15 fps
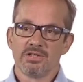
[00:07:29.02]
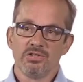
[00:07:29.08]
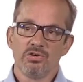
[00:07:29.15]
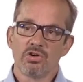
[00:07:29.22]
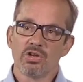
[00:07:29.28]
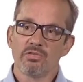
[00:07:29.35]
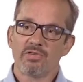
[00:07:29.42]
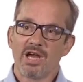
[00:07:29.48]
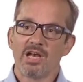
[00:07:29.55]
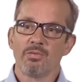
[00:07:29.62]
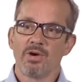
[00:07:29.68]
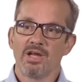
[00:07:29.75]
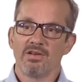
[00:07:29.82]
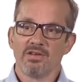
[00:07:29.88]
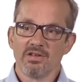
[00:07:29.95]
You can
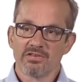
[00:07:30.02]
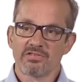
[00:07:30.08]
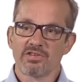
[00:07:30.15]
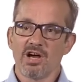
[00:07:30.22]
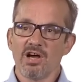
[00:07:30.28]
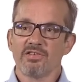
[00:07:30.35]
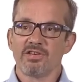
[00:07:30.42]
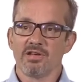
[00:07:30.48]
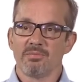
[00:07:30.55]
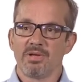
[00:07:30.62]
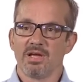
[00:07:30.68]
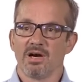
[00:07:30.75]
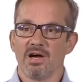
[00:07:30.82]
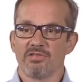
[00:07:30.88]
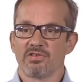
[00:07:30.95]
evaluate starting
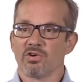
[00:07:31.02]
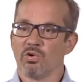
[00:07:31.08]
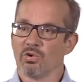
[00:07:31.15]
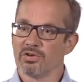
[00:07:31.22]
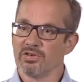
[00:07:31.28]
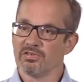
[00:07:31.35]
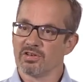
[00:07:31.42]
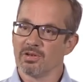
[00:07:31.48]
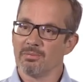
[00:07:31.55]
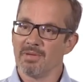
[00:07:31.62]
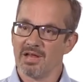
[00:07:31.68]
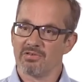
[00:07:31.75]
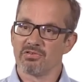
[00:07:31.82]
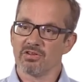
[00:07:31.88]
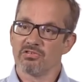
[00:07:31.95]
P Is according to the
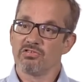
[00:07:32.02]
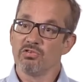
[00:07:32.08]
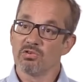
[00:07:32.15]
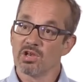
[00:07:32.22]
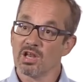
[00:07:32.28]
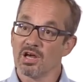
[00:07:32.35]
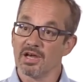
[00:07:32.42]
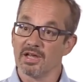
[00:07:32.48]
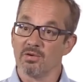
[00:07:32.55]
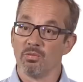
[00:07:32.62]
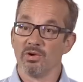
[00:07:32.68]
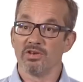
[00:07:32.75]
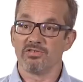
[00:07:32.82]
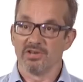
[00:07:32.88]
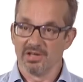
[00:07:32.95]
metrics you'd like,
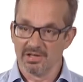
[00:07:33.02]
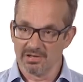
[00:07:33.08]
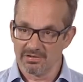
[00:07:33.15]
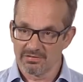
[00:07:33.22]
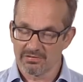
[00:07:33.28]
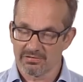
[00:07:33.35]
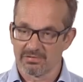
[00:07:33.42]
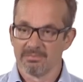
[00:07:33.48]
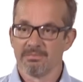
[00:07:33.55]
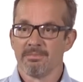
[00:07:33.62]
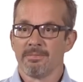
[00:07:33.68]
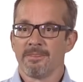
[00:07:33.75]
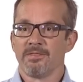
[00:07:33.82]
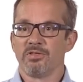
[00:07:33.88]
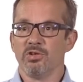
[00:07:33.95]
which is,
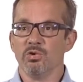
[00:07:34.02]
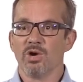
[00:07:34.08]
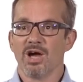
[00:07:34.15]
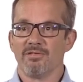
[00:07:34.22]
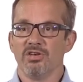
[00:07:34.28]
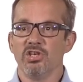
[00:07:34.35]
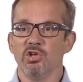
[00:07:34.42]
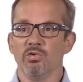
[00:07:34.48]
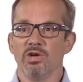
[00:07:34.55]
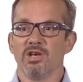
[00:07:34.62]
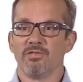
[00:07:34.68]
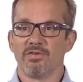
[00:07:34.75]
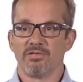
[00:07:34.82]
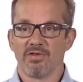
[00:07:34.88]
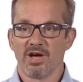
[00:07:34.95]
do you have a new
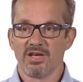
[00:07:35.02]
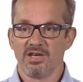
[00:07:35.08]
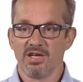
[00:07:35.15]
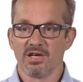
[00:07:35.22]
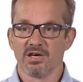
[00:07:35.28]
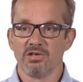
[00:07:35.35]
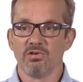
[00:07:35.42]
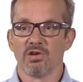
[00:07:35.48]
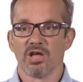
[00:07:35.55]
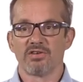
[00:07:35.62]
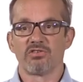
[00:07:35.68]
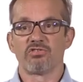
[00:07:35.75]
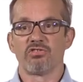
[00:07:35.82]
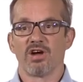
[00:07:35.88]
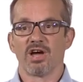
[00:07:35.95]
innovative idea you'd like
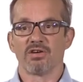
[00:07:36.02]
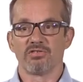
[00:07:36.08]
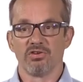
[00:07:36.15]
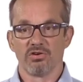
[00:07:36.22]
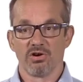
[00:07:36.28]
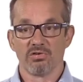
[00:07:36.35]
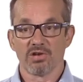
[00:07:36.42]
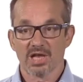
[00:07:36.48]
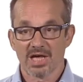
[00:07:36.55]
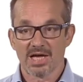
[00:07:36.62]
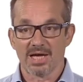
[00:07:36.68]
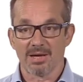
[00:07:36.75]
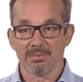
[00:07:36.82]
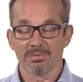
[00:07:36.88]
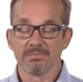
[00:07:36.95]
to try out in your own
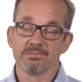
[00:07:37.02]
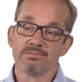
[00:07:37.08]
lab?